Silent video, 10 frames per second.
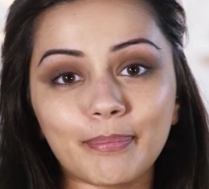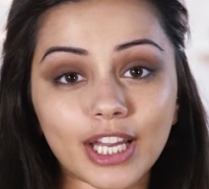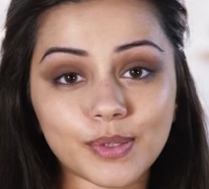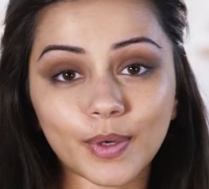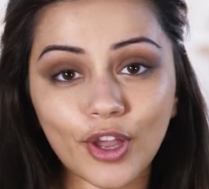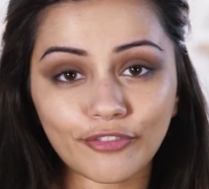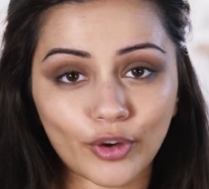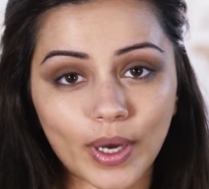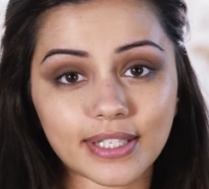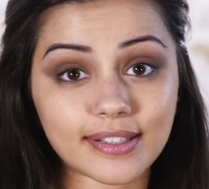Because we're going for
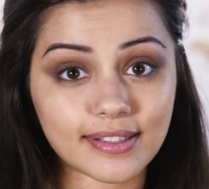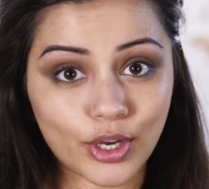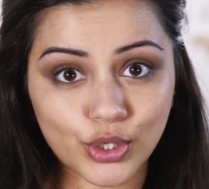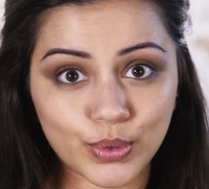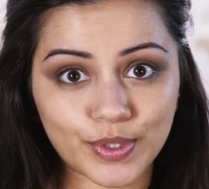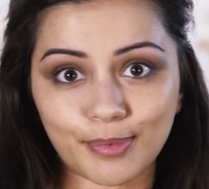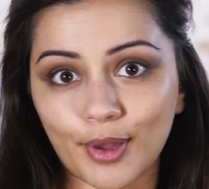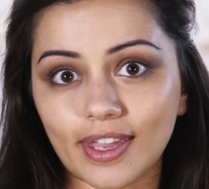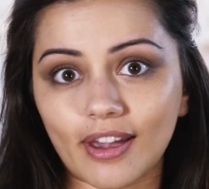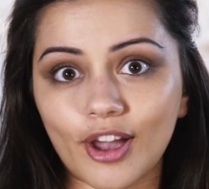quite a subtle
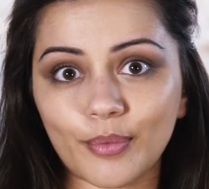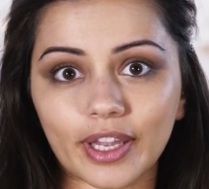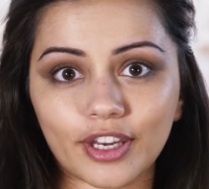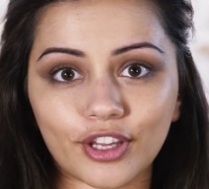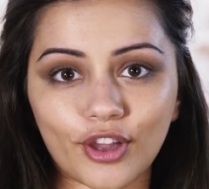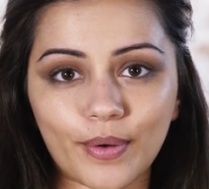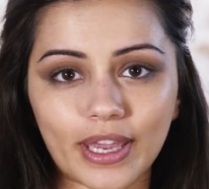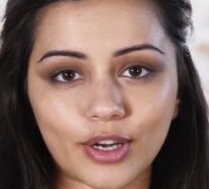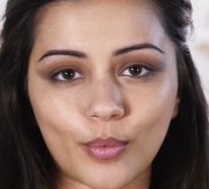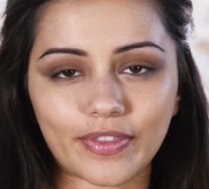smoky eye, we're going to go
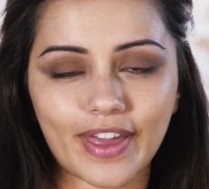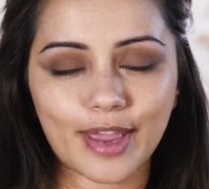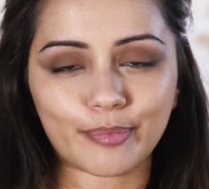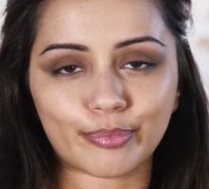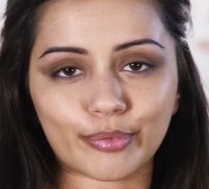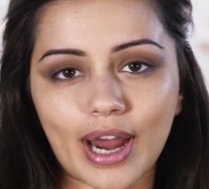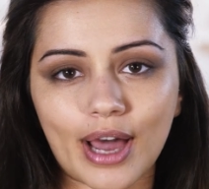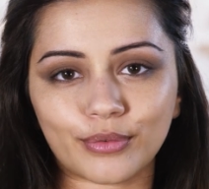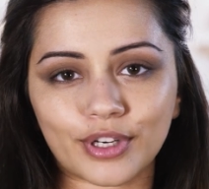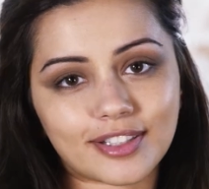in with a
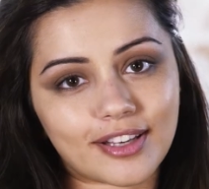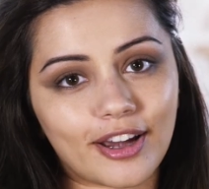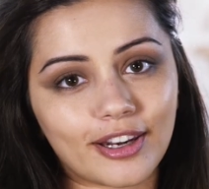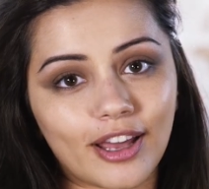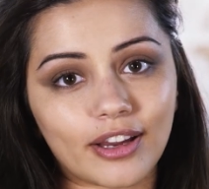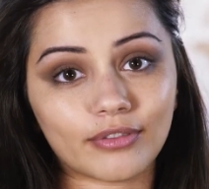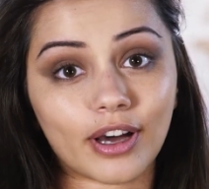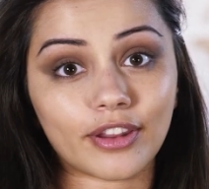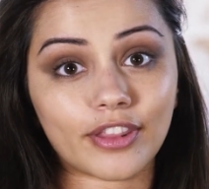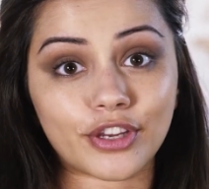brown tight line
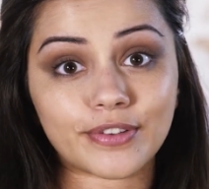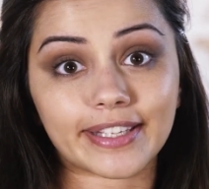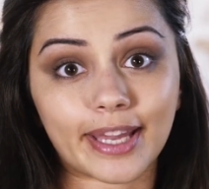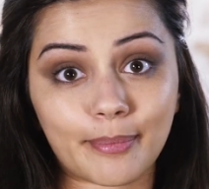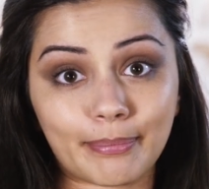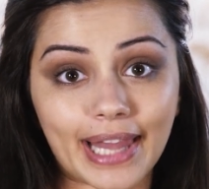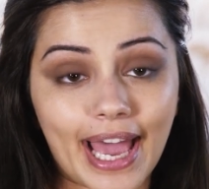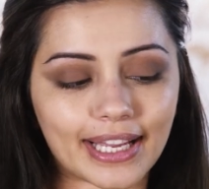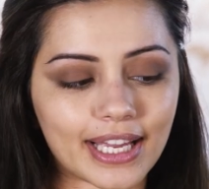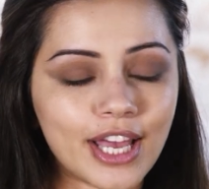rather than using a
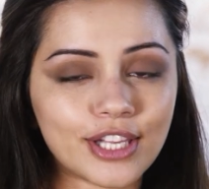black.